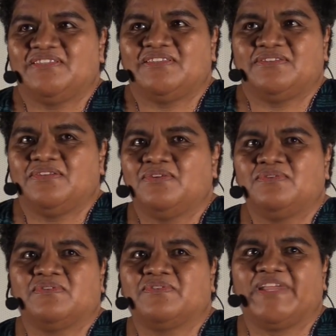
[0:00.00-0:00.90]
is
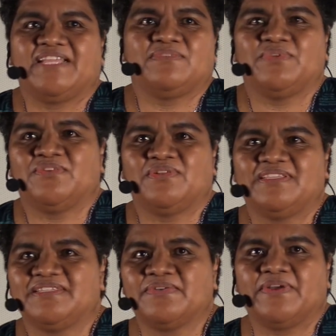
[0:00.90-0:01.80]
so great with all
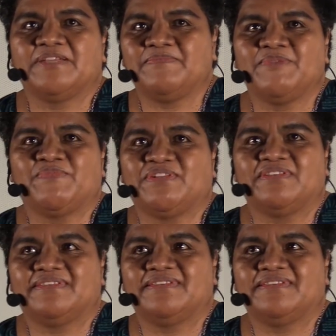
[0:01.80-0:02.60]
these great people.